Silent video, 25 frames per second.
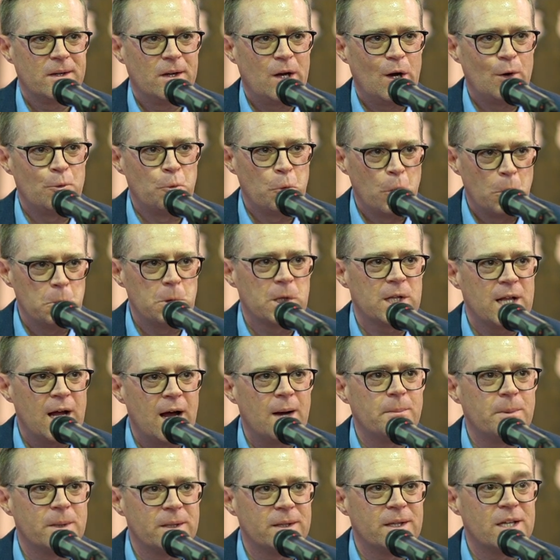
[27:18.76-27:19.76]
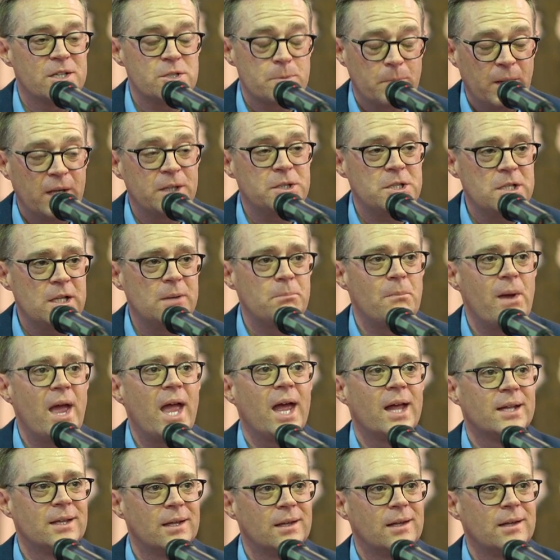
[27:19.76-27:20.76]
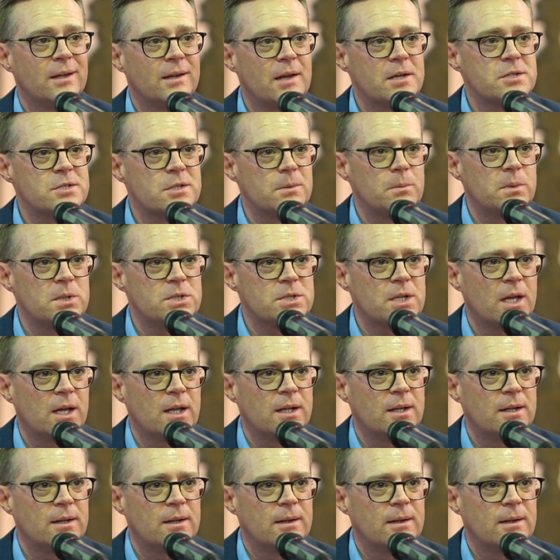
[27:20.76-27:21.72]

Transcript: of what will happen, especially men, it has to be said.